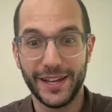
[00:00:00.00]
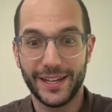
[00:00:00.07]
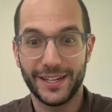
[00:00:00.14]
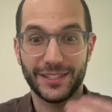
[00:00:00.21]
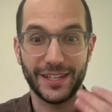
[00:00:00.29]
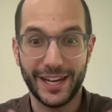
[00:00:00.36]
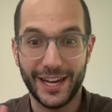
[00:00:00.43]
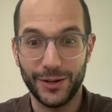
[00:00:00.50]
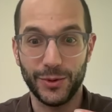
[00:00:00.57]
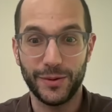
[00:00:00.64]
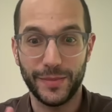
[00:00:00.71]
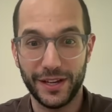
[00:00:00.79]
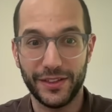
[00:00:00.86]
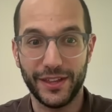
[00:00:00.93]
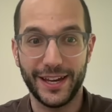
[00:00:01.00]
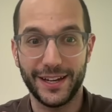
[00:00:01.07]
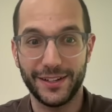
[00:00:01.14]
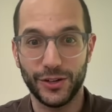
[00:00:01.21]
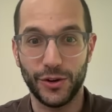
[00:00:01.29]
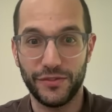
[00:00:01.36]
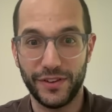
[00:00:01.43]
It's like, how do we make
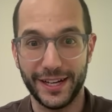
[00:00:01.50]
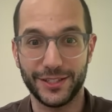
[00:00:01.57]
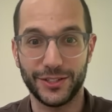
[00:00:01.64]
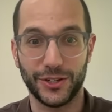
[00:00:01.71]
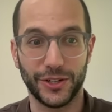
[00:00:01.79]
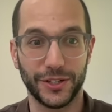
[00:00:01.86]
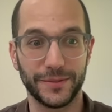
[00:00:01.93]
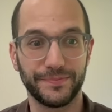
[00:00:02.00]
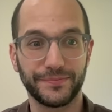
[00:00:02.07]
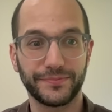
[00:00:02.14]
that go faster?